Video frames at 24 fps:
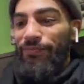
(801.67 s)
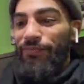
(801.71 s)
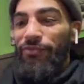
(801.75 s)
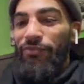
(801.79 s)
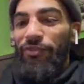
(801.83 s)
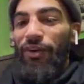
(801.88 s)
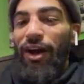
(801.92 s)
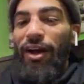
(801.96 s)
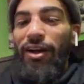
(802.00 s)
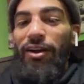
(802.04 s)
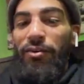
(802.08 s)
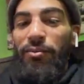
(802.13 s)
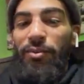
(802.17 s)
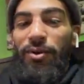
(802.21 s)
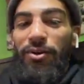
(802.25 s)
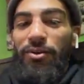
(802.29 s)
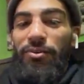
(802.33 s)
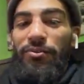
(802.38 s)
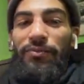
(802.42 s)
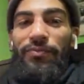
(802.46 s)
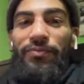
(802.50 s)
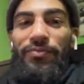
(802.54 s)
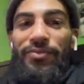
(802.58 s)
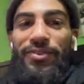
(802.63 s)
It's the
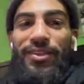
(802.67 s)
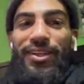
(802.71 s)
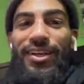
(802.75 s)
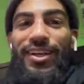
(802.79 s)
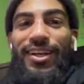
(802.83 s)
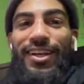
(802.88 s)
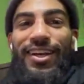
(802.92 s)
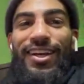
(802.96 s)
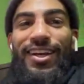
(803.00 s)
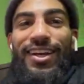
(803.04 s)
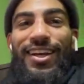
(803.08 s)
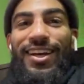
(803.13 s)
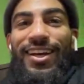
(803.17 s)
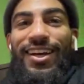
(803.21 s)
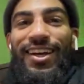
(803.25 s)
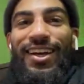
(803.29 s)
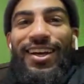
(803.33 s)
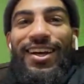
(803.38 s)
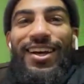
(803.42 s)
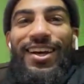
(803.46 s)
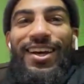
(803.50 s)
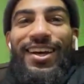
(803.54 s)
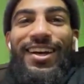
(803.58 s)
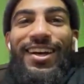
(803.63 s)
combo together. It
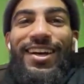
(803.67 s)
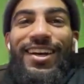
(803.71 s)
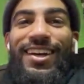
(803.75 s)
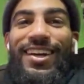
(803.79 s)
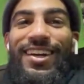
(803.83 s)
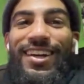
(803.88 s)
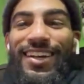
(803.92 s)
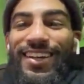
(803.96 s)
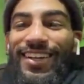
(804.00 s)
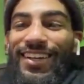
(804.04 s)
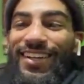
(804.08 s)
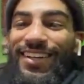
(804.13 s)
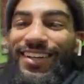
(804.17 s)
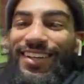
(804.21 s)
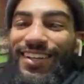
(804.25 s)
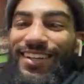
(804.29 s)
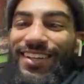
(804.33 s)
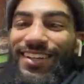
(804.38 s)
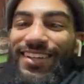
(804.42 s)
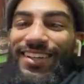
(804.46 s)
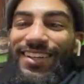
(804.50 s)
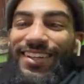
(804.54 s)
tastes amazing. I agree with